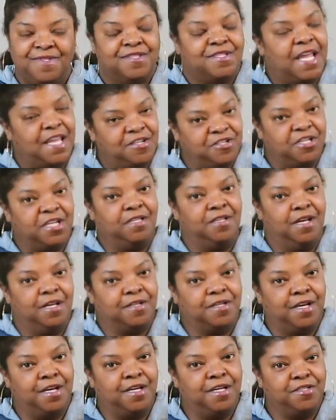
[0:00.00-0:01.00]
Did she
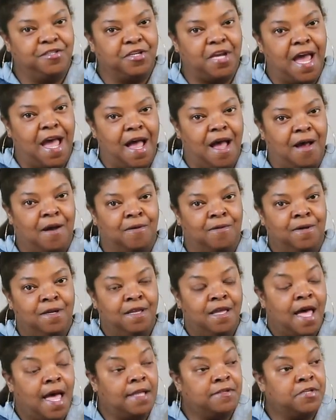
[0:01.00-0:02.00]
look good, y'all?
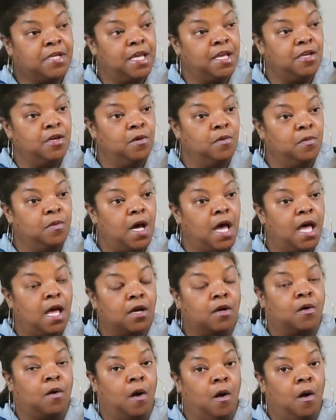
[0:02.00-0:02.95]
I tell you what,